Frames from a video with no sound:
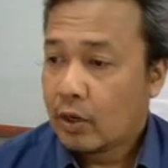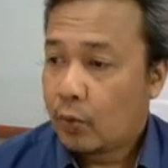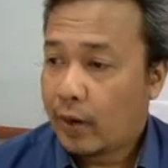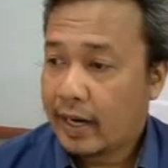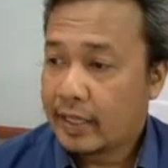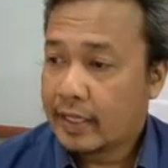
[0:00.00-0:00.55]

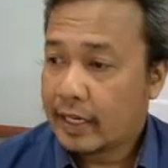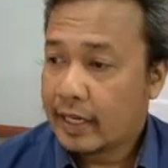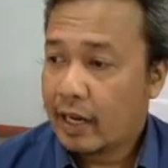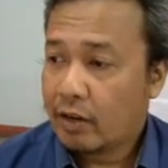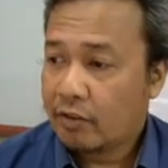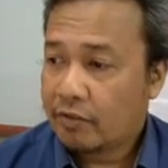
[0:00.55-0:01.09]
Whereas a
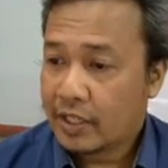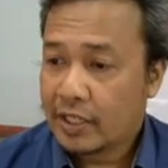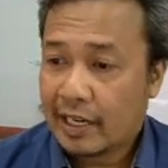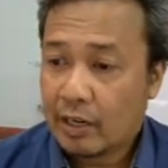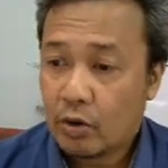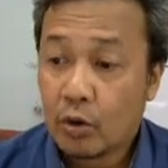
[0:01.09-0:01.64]
gain of function
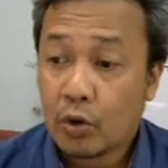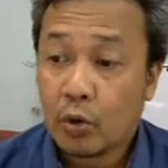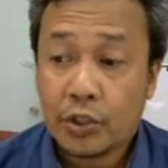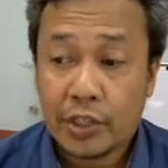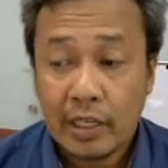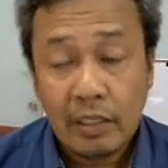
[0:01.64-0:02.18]
in an
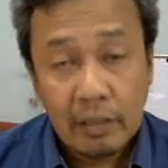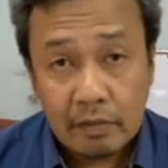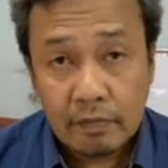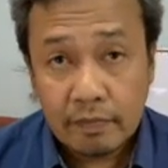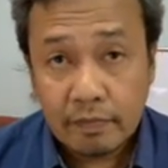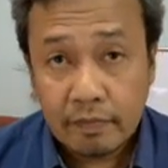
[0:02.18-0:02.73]
oncogene,
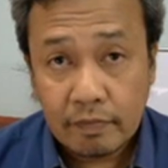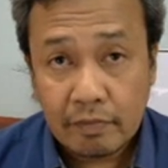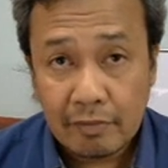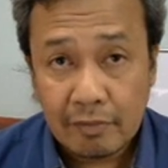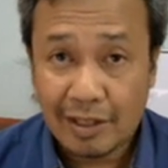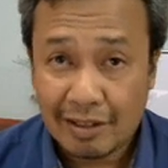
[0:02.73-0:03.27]

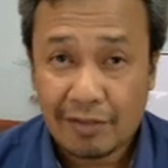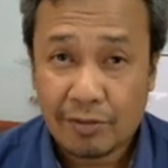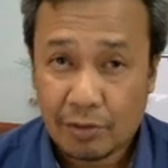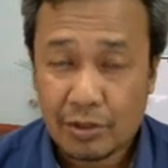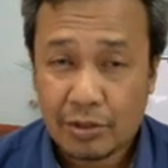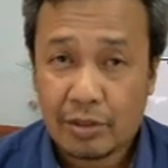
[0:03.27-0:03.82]
well, of
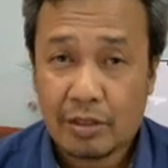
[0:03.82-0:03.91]
course,